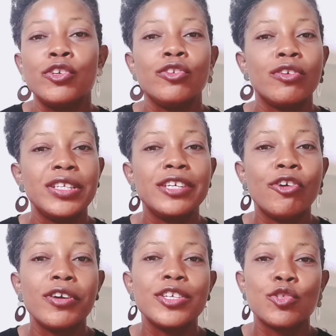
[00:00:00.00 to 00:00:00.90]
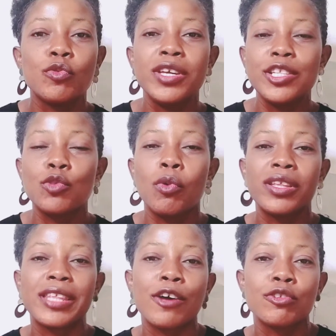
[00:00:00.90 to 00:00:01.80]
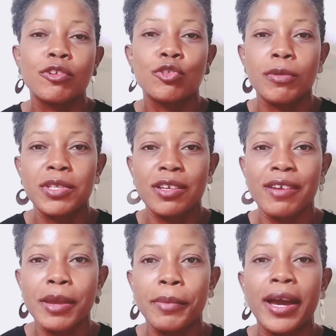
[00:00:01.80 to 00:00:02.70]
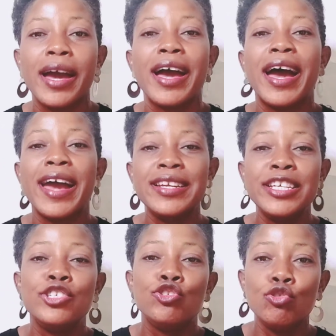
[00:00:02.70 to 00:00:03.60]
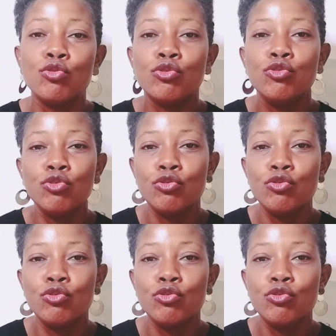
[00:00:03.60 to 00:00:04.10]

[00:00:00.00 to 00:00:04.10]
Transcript: You know, the goal is to hit 1,000 subscribers. I need you